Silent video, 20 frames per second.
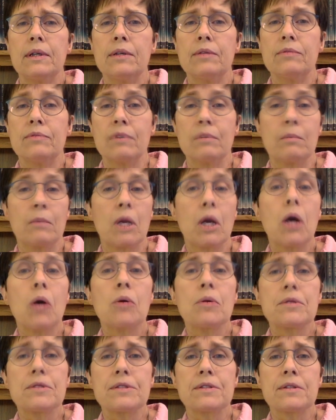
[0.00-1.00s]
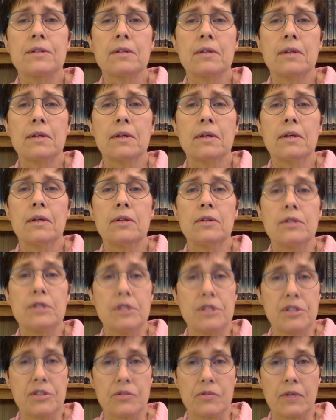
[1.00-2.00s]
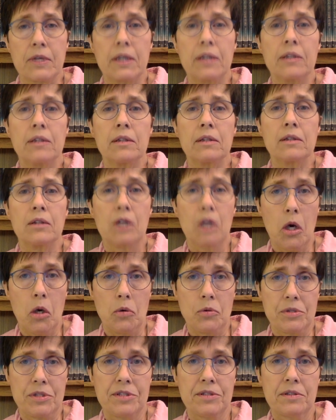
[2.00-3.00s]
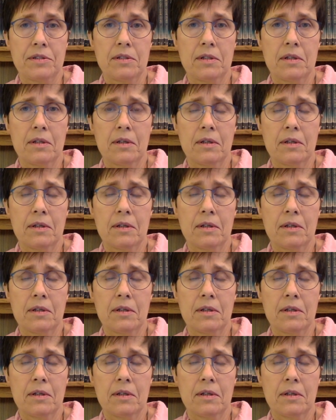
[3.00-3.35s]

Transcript: from coast to stricken coast.